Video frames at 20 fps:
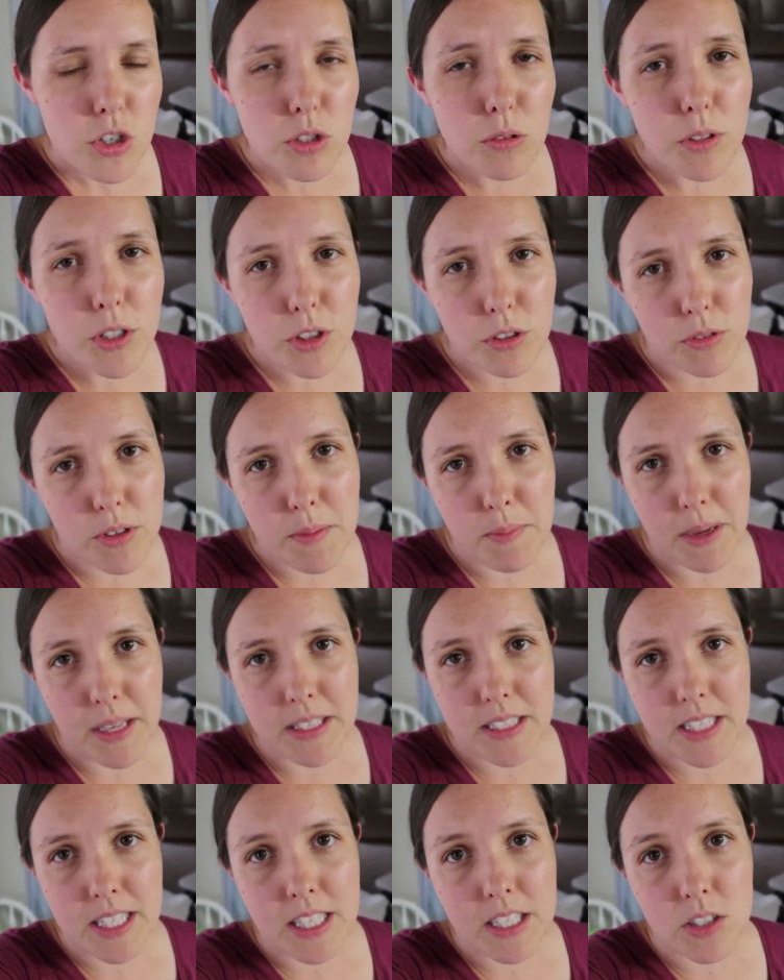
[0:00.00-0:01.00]
two or three
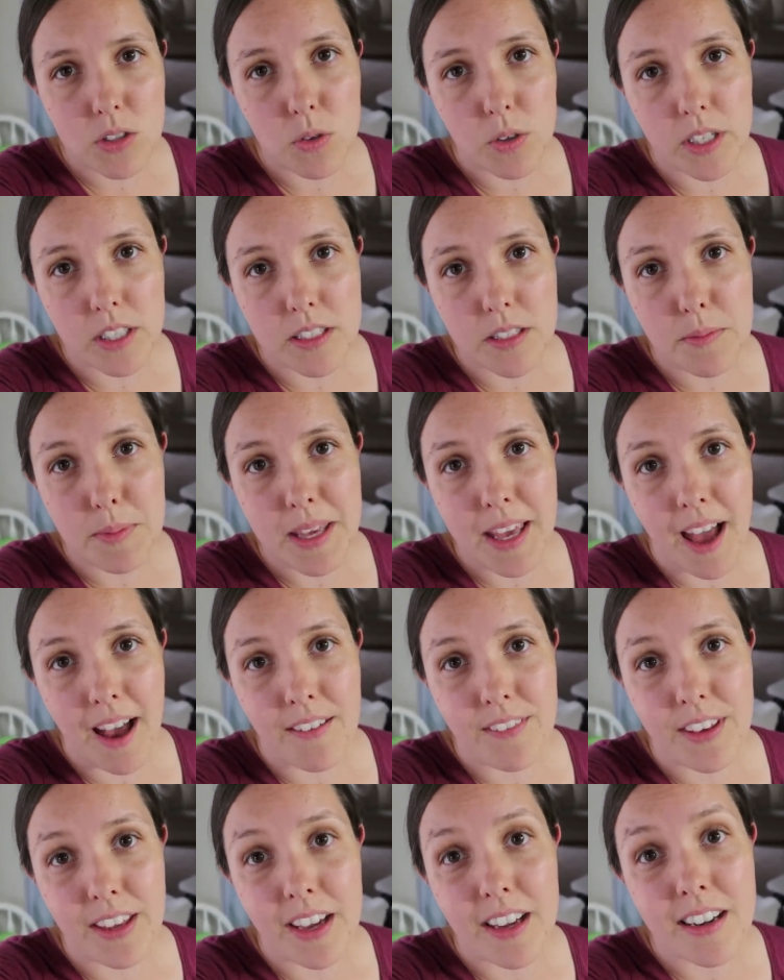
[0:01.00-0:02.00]
months, he's going to be
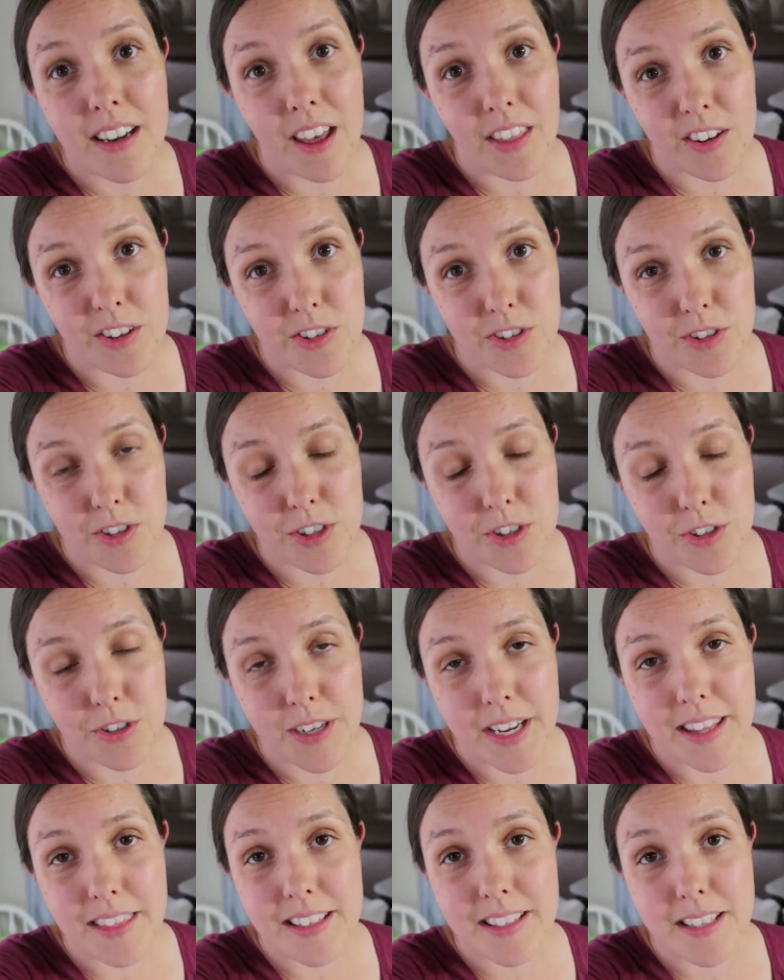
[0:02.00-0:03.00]
having another
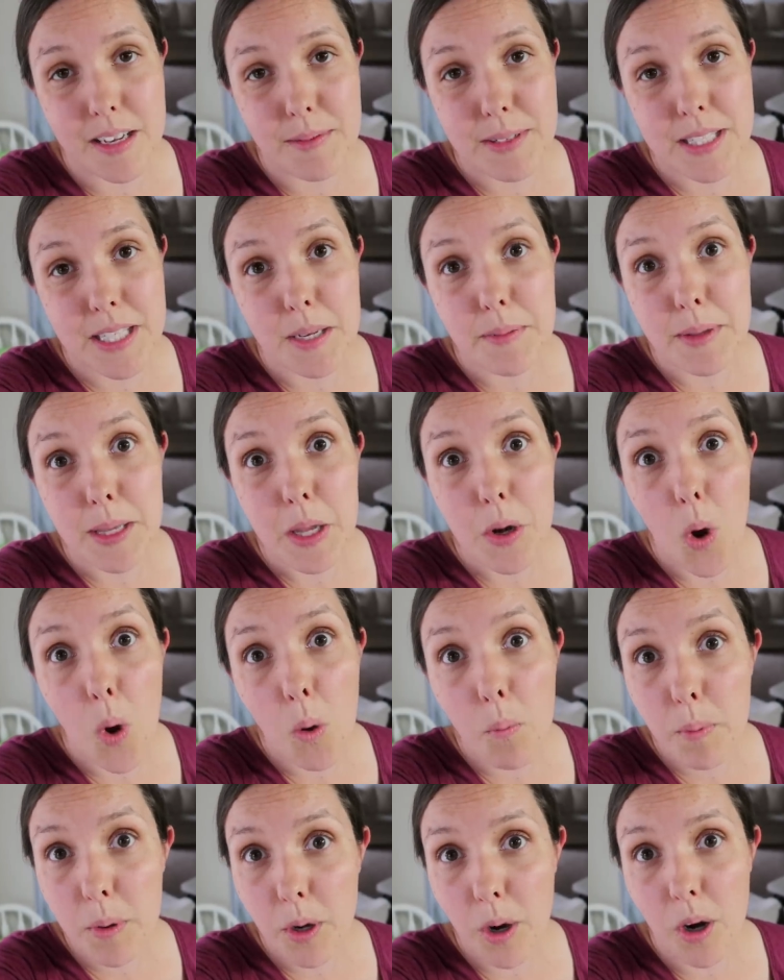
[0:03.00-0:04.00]
surgery. And this time it's gonna be an
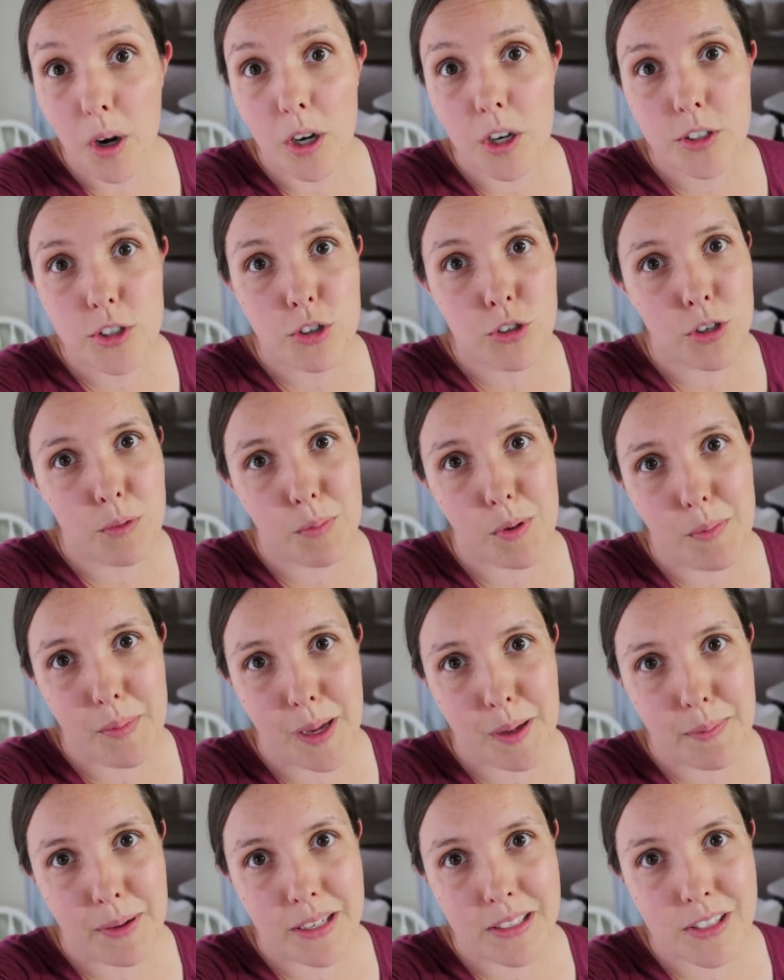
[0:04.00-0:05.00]
open heart triple
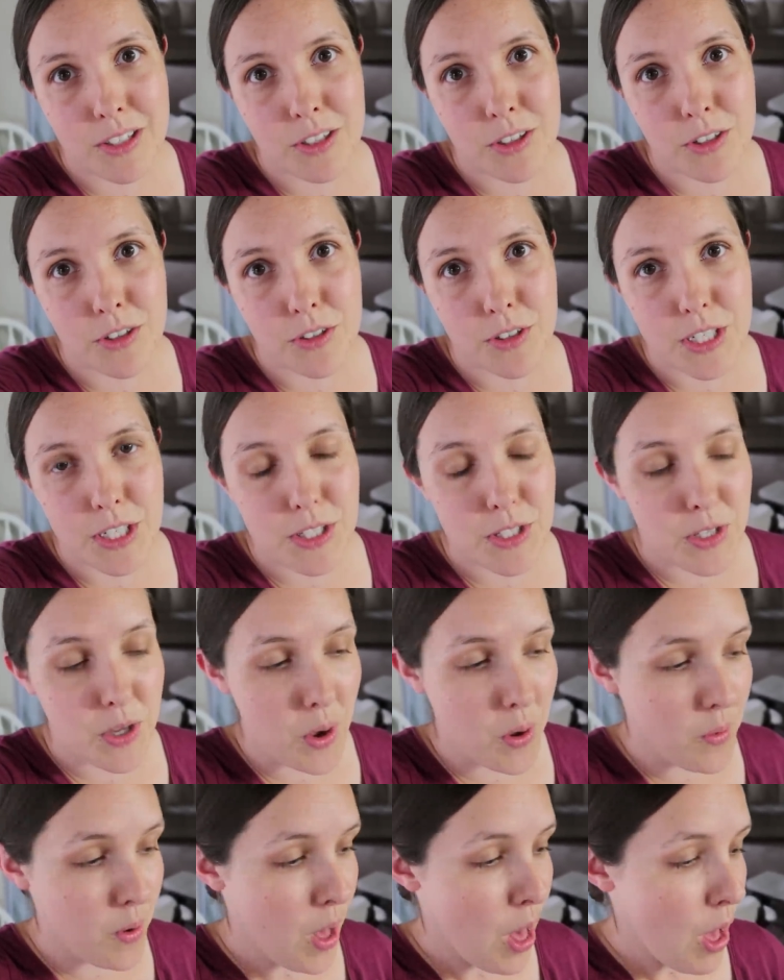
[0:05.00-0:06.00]
bypass surgery.
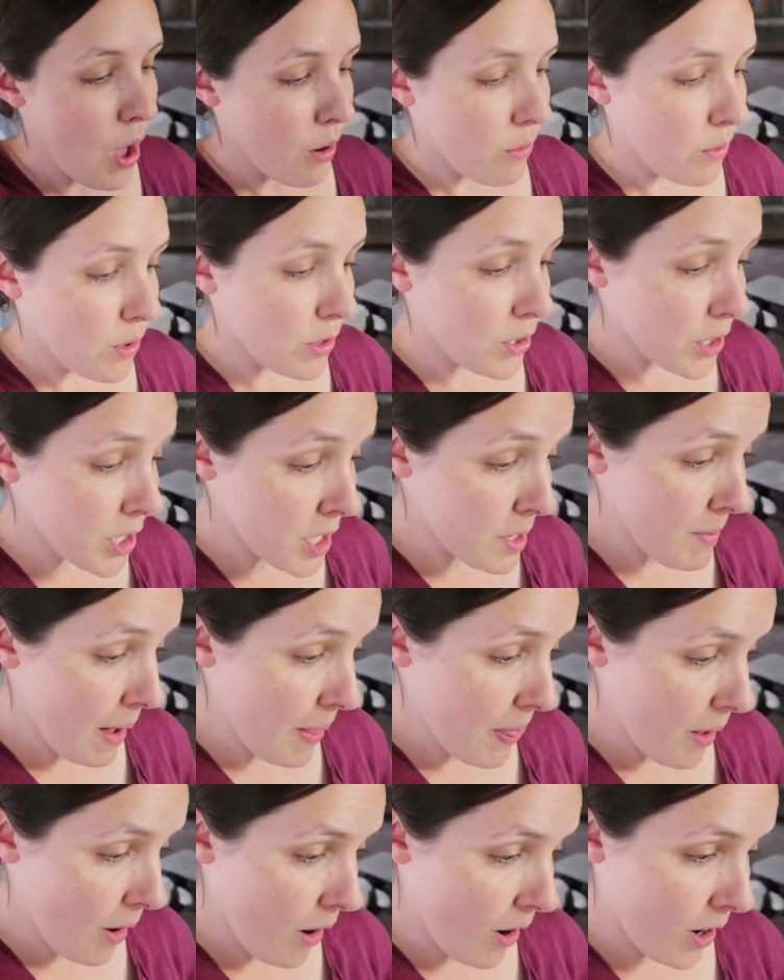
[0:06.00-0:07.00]
So we're learning
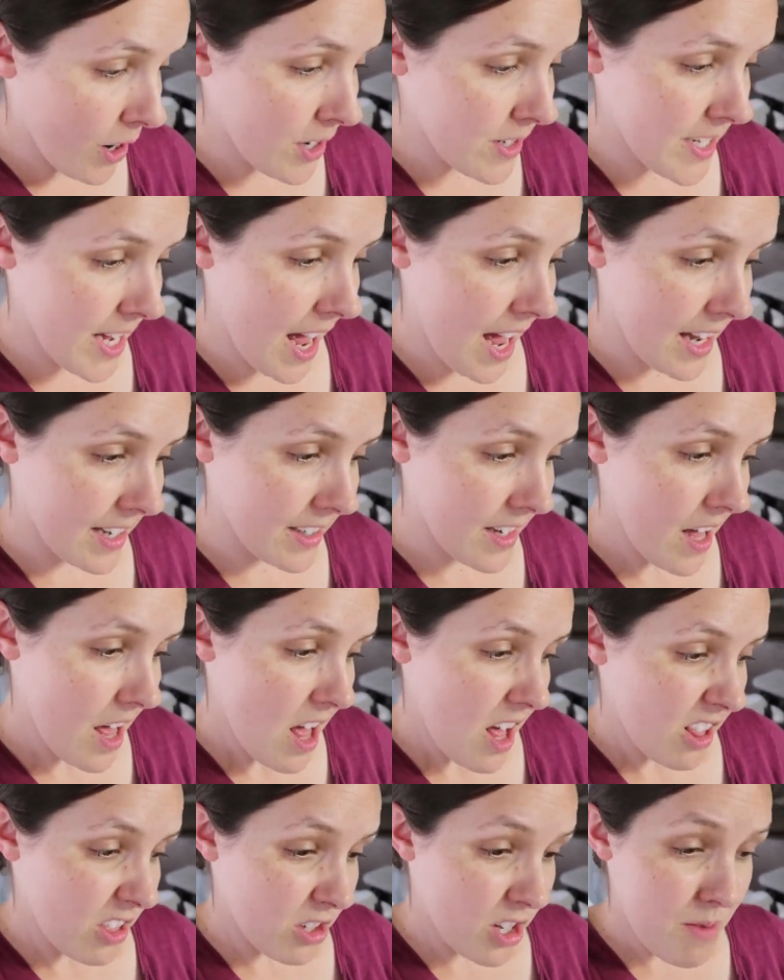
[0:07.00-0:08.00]
about the heart and
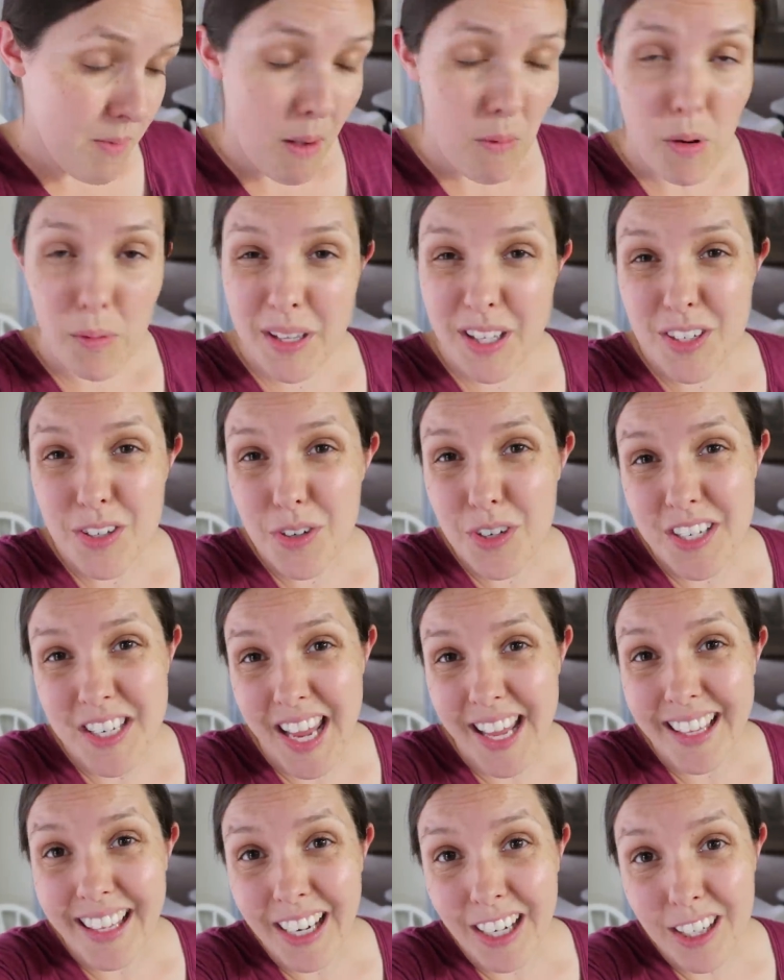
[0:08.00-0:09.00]
learning about what we can do to
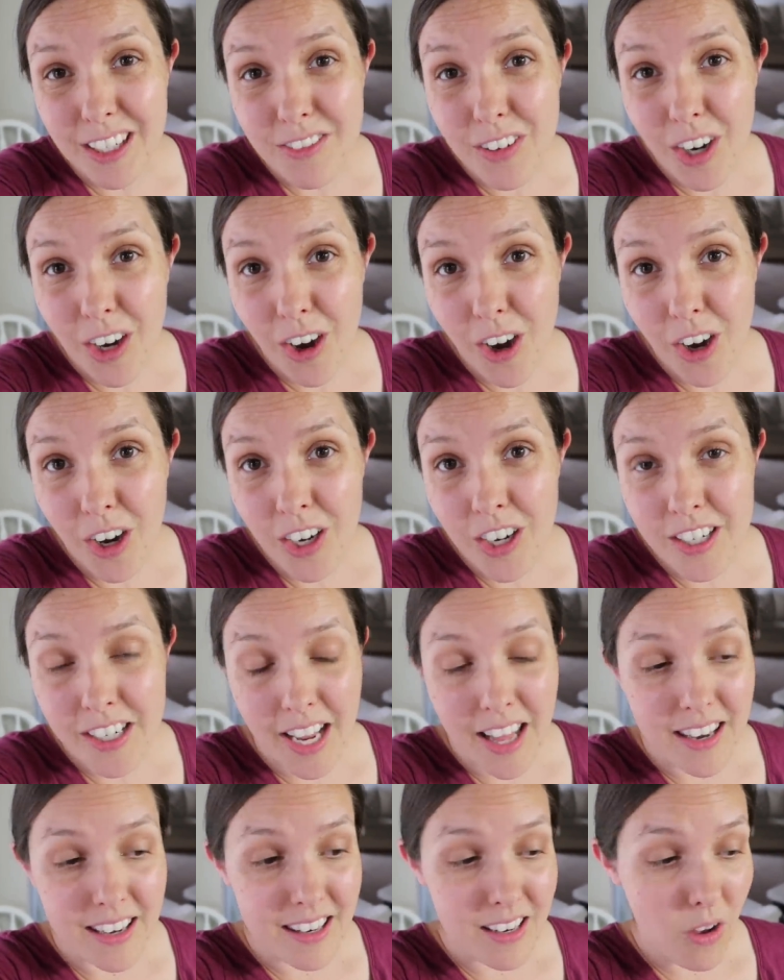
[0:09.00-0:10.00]
take care of our heart.
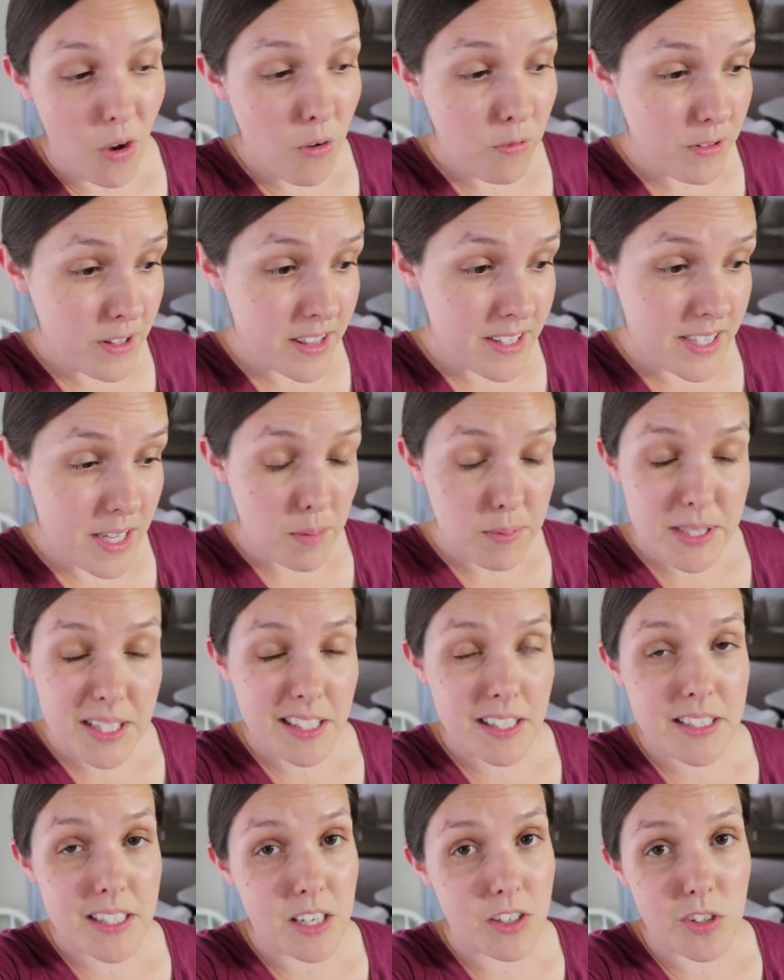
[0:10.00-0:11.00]
And hopefully helps the
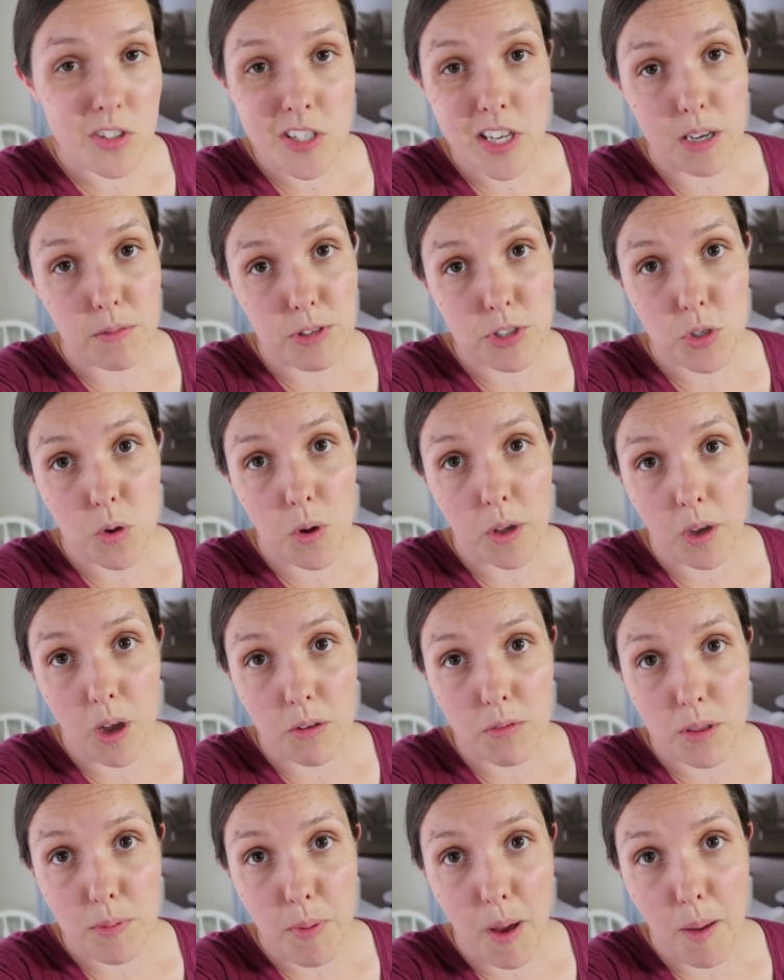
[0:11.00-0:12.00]
kids understand what's going
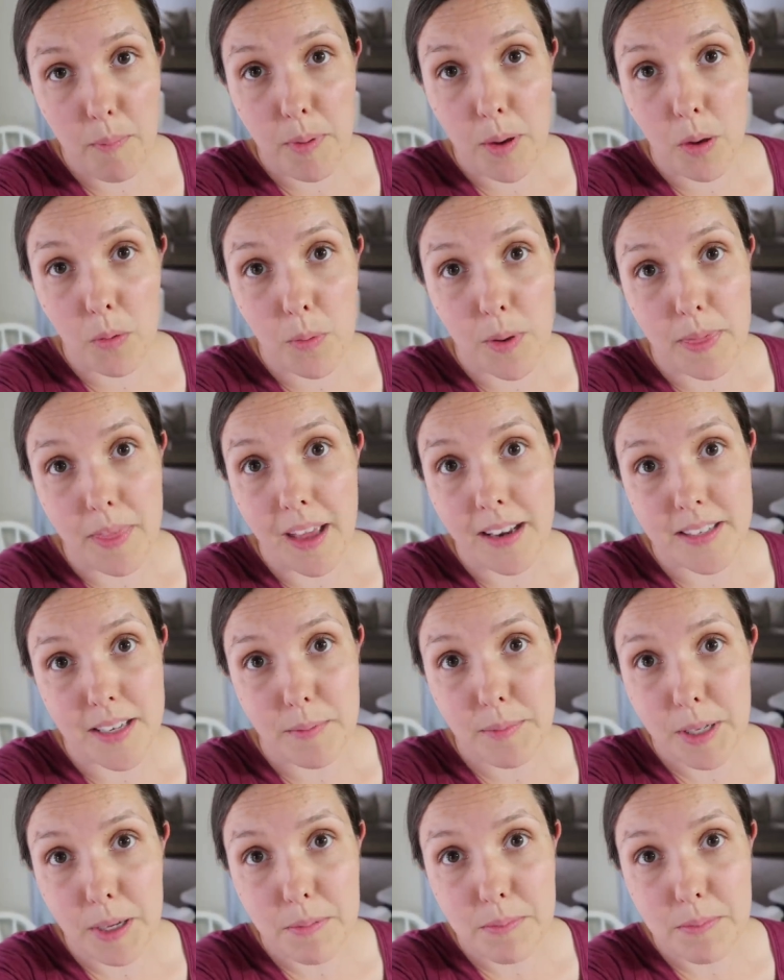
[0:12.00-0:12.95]
on with Papa when that time